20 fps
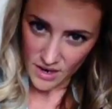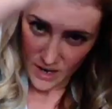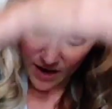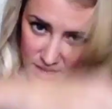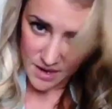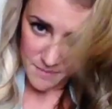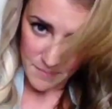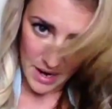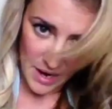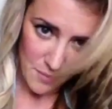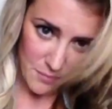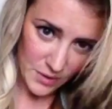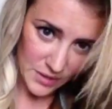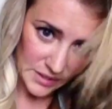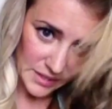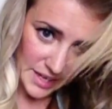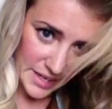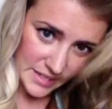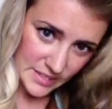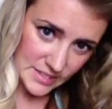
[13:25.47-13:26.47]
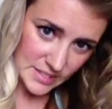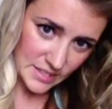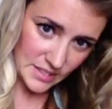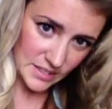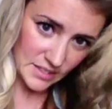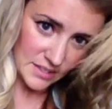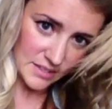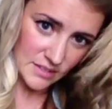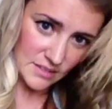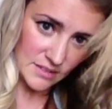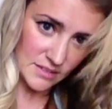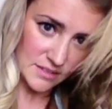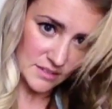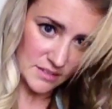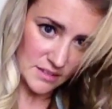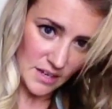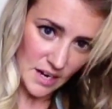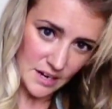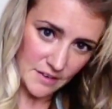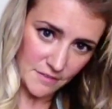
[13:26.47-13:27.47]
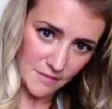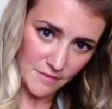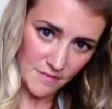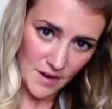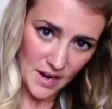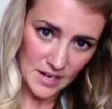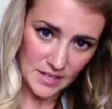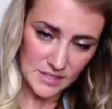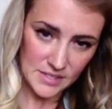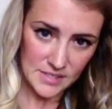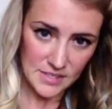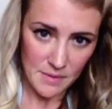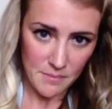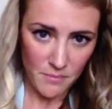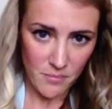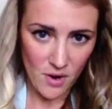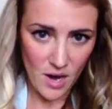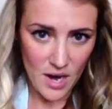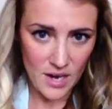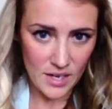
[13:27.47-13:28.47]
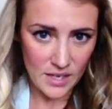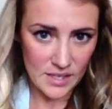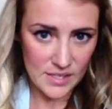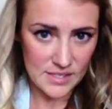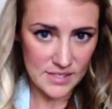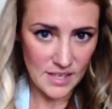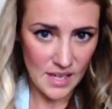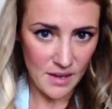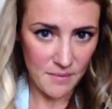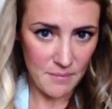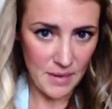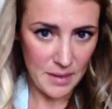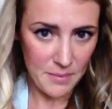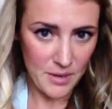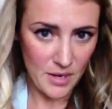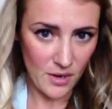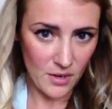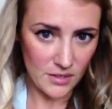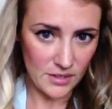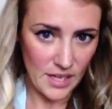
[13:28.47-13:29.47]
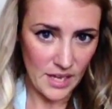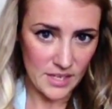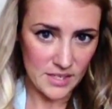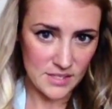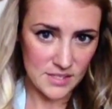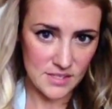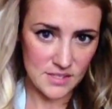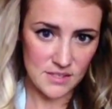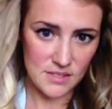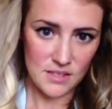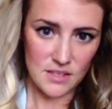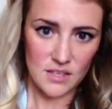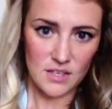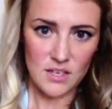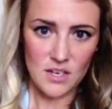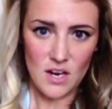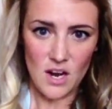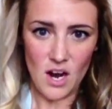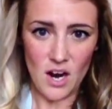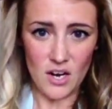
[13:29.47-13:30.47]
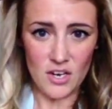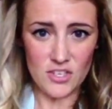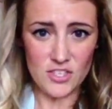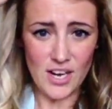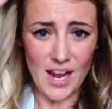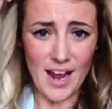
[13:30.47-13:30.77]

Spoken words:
I would like to kind of find some products that maybe are less harsh.